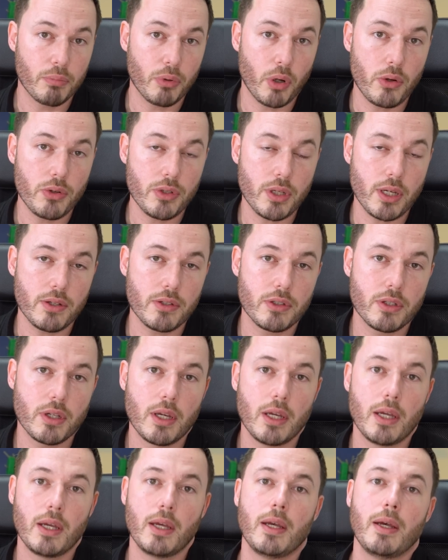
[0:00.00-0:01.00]
process.
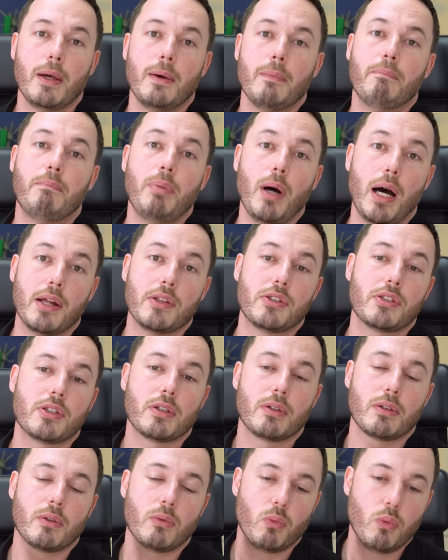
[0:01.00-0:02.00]
But
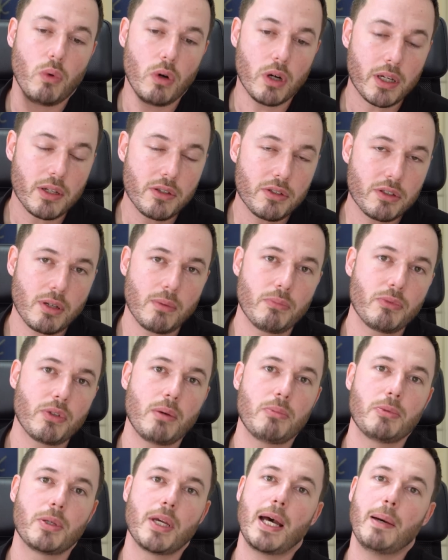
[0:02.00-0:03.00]
what can
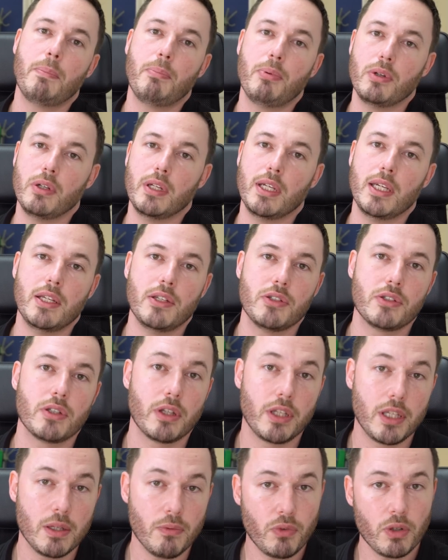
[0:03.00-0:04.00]
sometimes happen
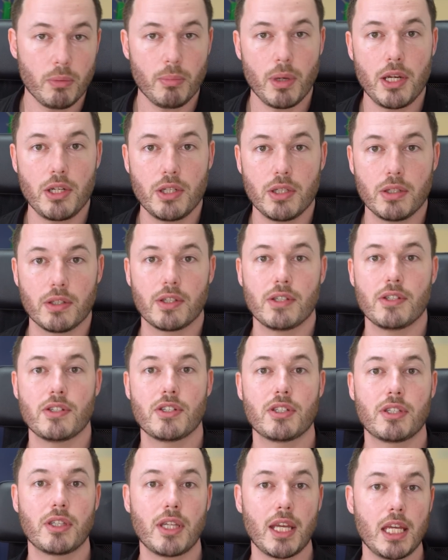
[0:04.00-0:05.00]
is the inflammation can
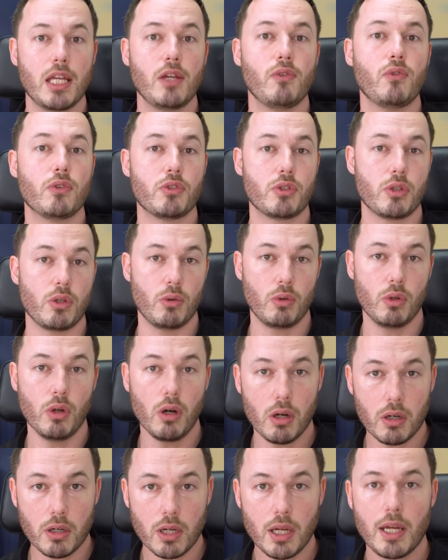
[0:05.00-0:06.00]
stay for too
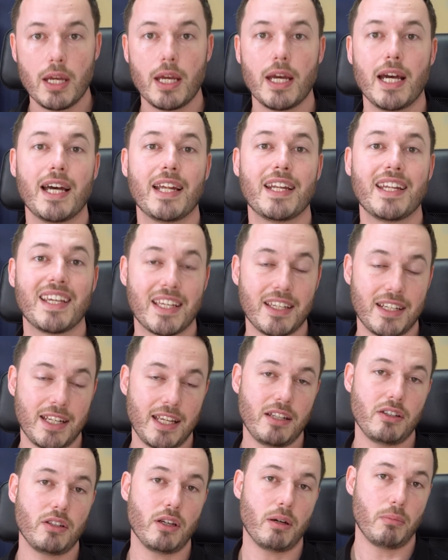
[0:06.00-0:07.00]
long and it can
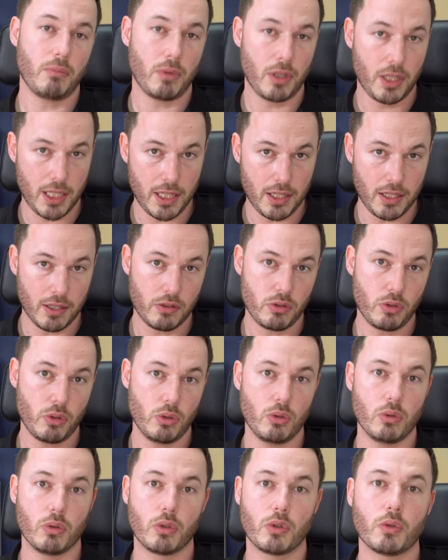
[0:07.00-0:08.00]
end up leading
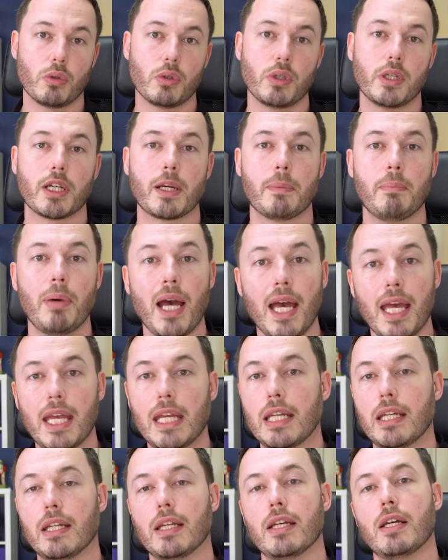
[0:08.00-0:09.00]
to chronic
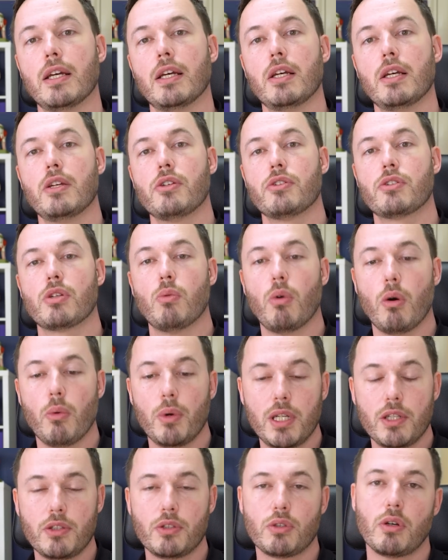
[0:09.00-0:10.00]
pain. So what
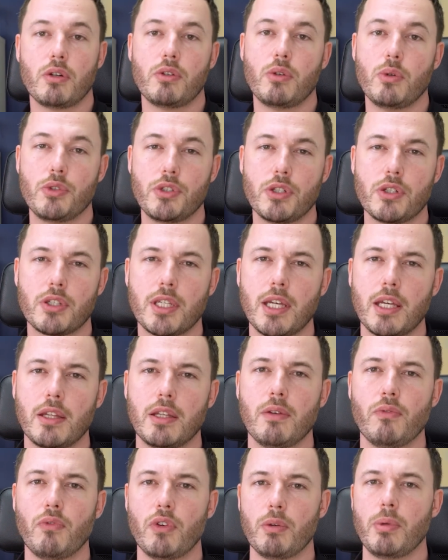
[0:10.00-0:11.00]
we need to try and do is just get
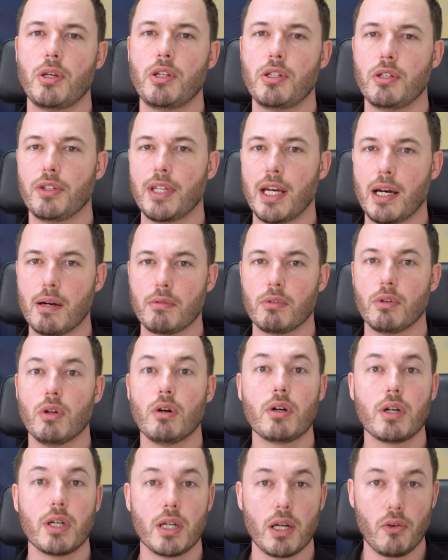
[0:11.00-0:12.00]
the inflammation down
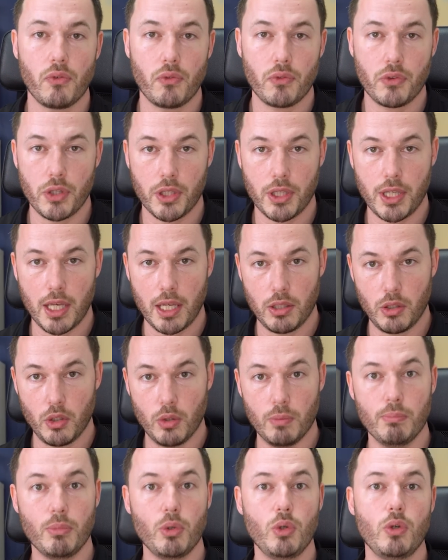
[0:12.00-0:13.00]
long enough to get
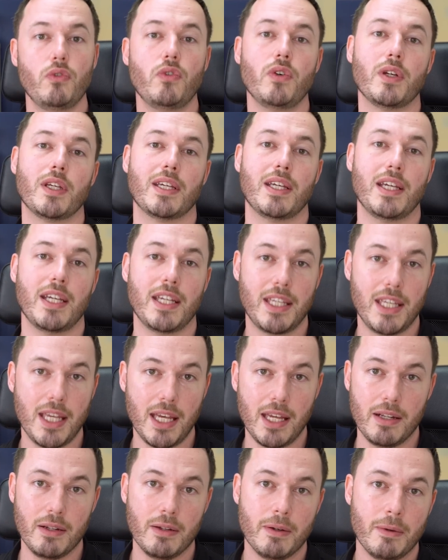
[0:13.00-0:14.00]
you moving
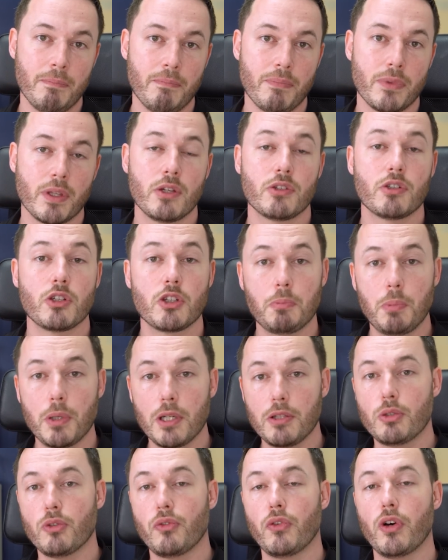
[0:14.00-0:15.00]
again. So
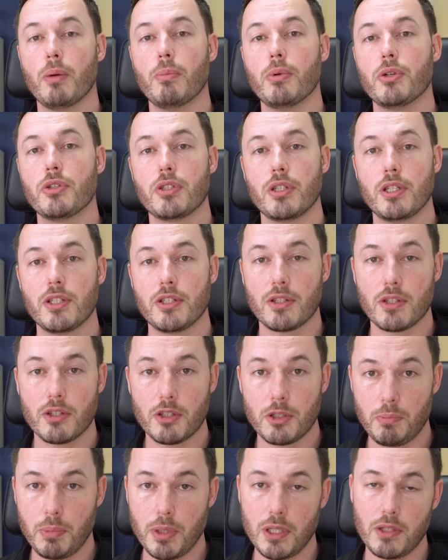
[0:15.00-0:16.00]
speak to your pharmacist,
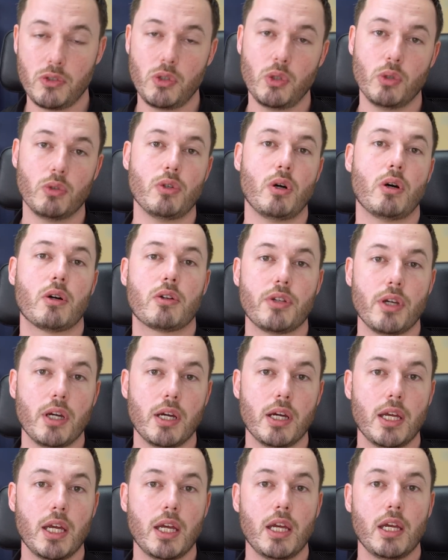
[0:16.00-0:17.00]
speak to your
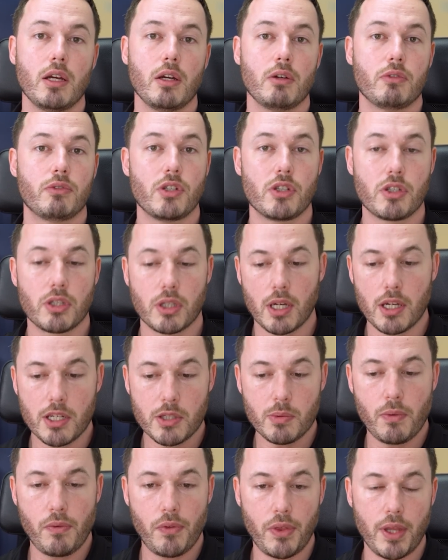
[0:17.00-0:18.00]
doctor,
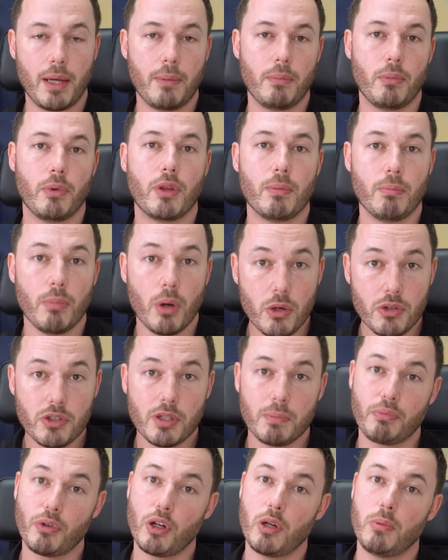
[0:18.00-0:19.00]
discuss with them the
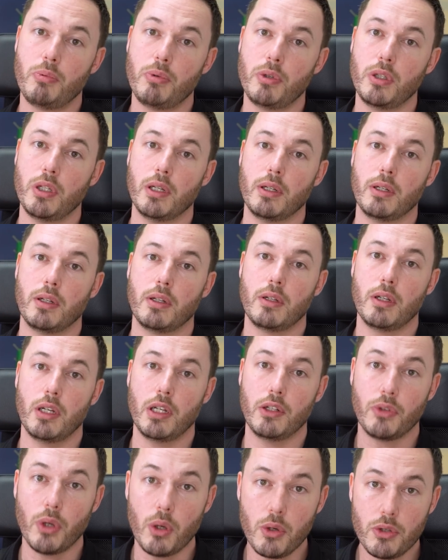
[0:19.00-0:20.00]
most
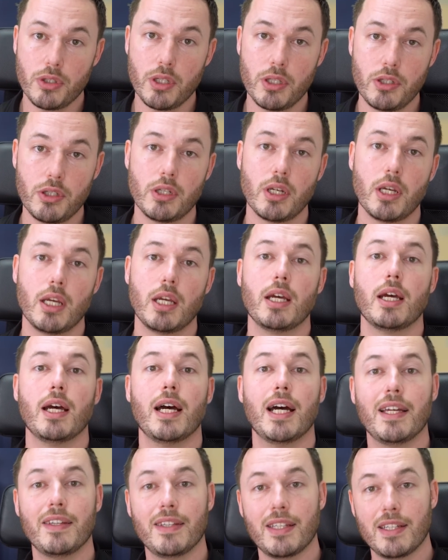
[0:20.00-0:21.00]
appropriate dosage,
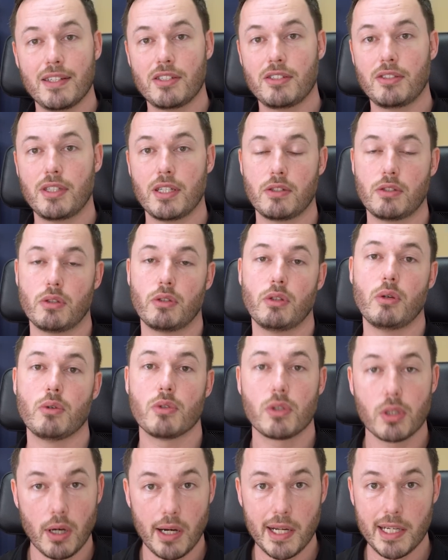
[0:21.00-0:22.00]
and then stick to
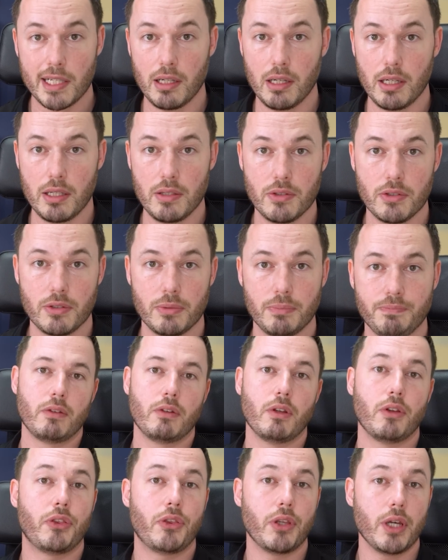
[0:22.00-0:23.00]
those guidelines.
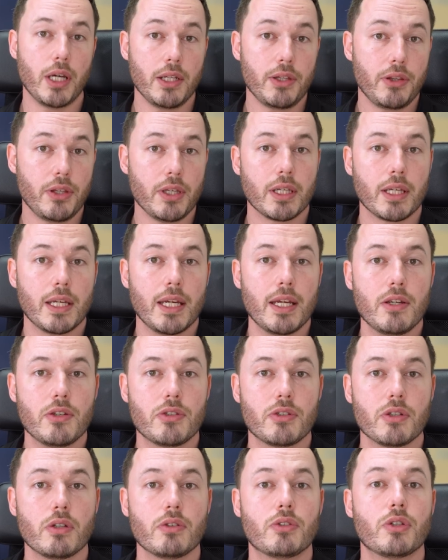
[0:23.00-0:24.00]
The third thing
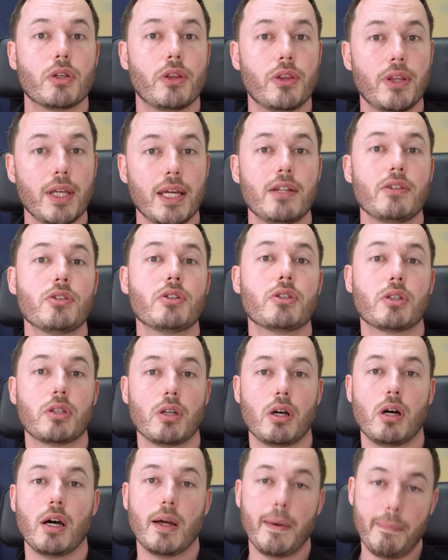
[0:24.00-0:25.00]
is to then
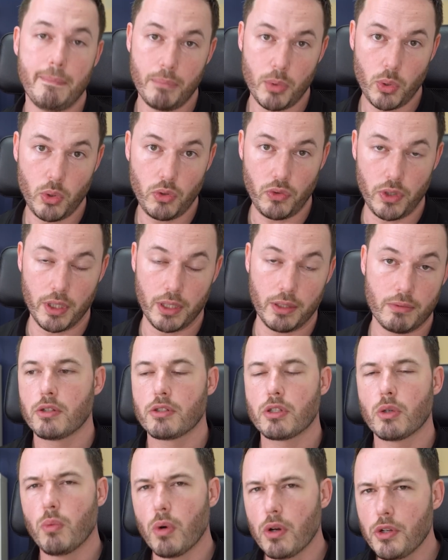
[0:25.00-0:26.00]
start moving.
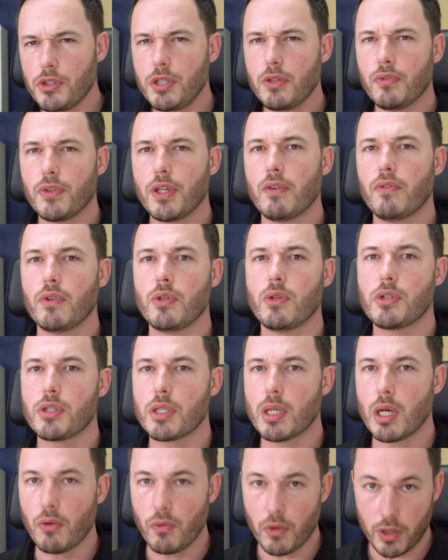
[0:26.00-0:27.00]
So once you've given
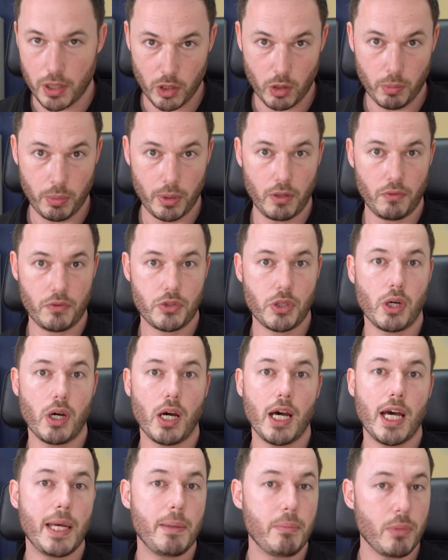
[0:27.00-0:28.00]
yourself a little bit of
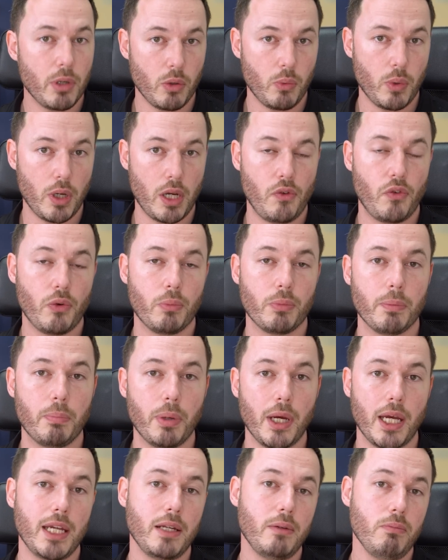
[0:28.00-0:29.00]
time away from the
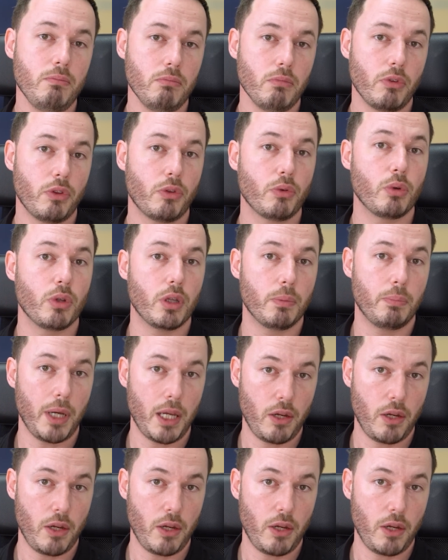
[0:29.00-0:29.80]
pain through the